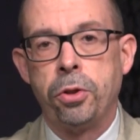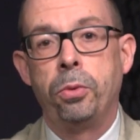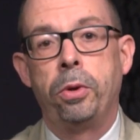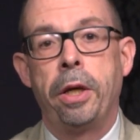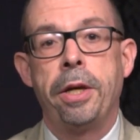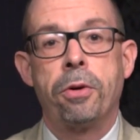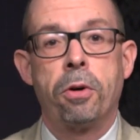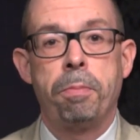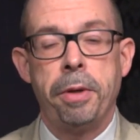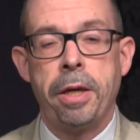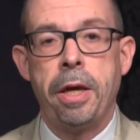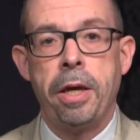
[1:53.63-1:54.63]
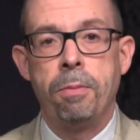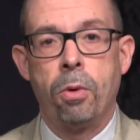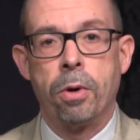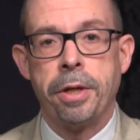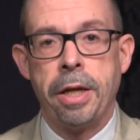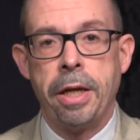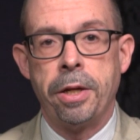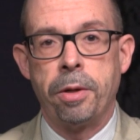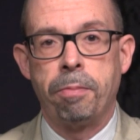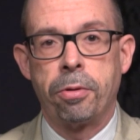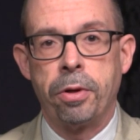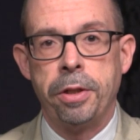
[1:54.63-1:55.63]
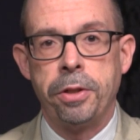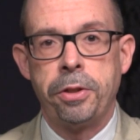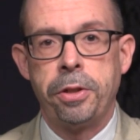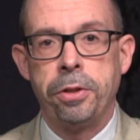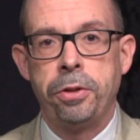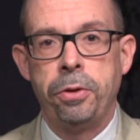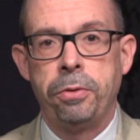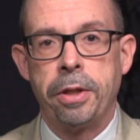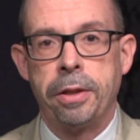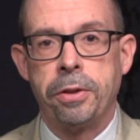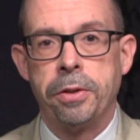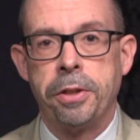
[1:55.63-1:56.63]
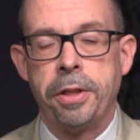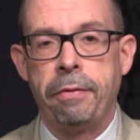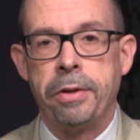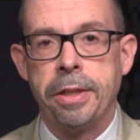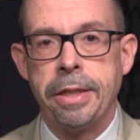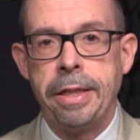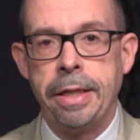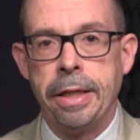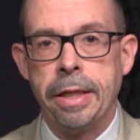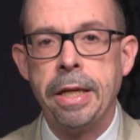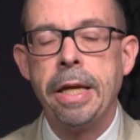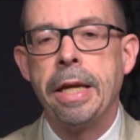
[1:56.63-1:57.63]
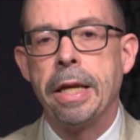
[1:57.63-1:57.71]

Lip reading: who later became ordained a priest in 2017